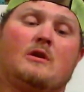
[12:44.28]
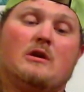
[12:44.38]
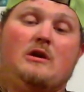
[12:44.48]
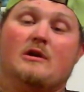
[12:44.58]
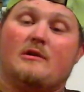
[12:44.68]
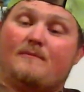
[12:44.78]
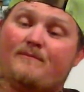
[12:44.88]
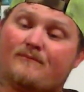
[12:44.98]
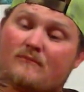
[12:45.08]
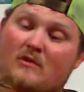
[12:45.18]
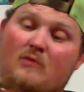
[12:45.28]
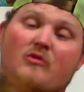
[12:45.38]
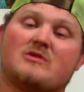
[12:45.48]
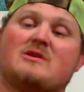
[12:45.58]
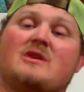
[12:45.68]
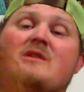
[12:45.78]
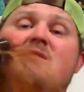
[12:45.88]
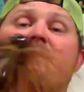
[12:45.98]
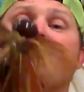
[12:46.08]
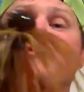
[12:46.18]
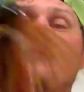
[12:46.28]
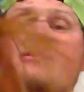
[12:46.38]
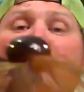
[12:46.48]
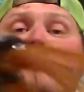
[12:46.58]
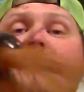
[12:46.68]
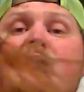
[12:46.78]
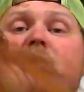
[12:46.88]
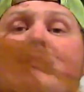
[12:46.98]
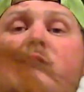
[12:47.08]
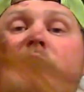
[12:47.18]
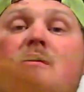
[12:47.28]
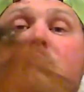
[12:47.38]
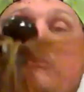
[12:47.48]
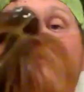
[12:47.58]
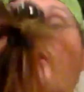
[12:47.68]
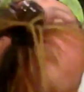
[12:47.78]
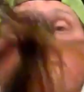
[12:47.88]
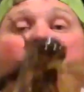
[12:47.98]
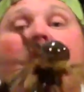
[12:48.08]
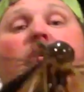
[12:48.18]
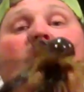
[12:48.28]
I want to say this is the bluegill color, or bluegill pattern.